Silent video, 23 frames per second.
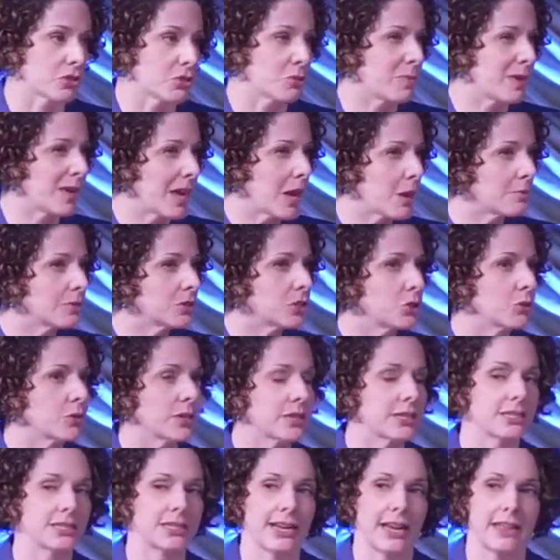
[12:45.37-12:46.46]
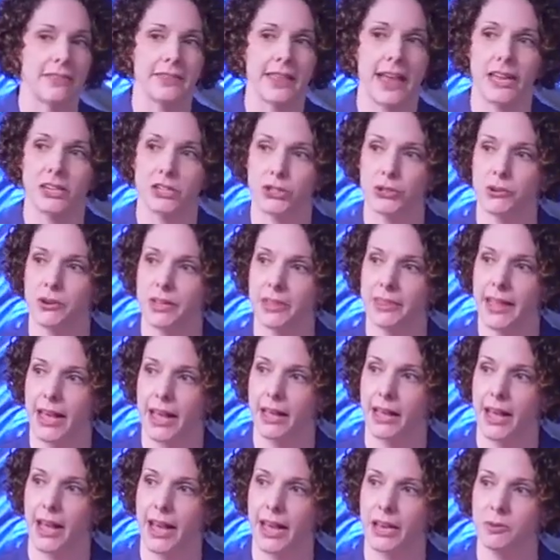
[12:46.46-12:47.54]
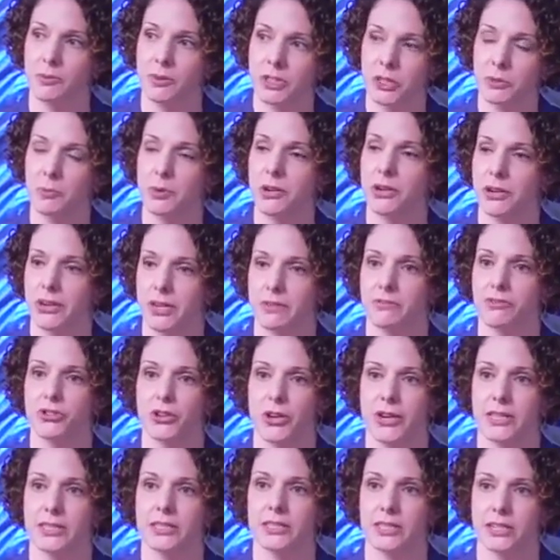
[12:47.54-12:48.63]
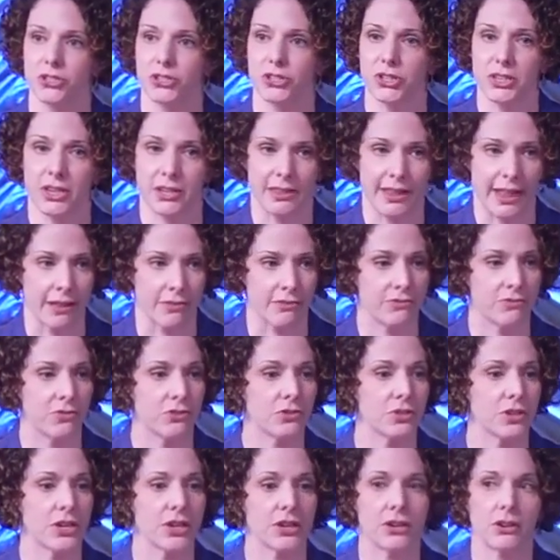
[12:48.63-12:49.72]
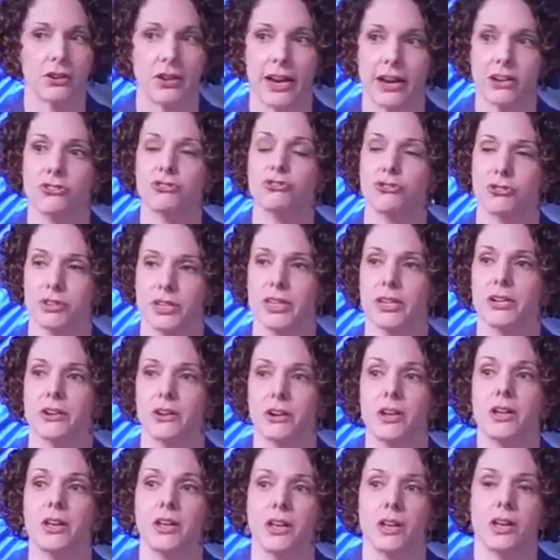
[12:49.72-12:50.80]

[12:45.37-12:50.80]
So being able to extend that during that high-risk period of transition and that full year, extra year,